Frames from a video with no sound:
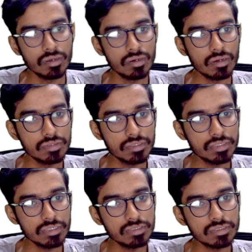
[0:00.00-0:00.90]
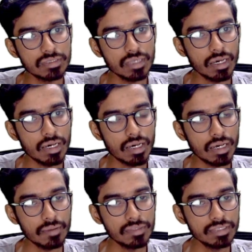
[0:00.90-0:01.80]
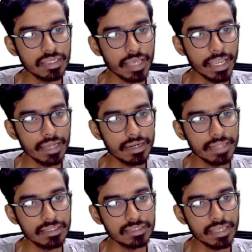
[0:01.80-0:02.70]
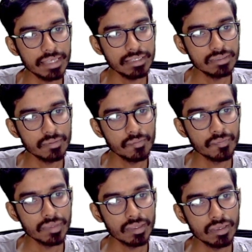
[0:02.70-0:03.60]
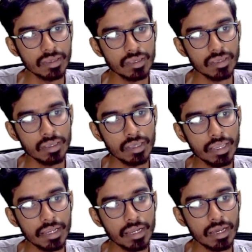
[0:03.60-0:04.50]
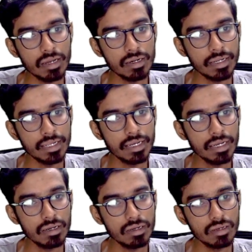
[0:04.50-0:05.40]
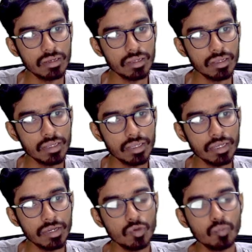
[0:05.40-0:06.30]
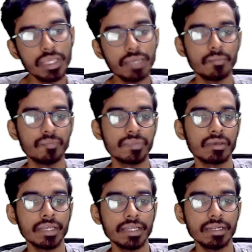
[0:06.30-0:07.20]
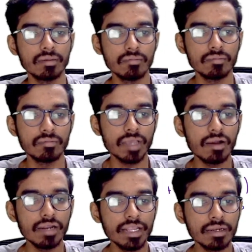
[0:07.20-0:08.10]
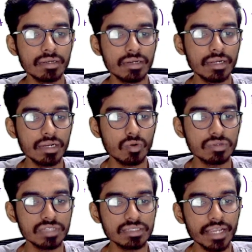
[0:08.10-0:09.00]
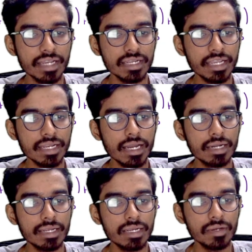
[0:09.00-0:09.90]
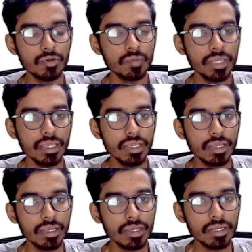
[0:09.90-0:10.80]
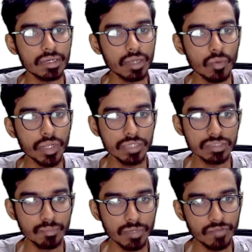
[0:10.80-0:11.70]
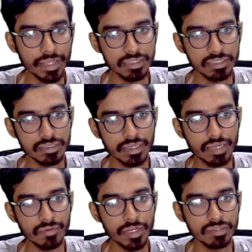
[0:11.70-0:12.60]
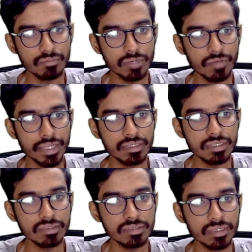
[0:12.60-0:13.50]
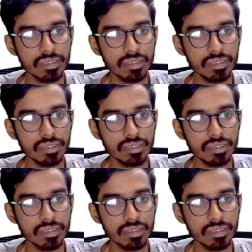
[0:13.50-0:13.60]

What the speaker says: Now this is this I can write this as a dot del into b, right? We already written a node 6, right? A dot del into b. Now we need to simplify this, right? We need to simplify this.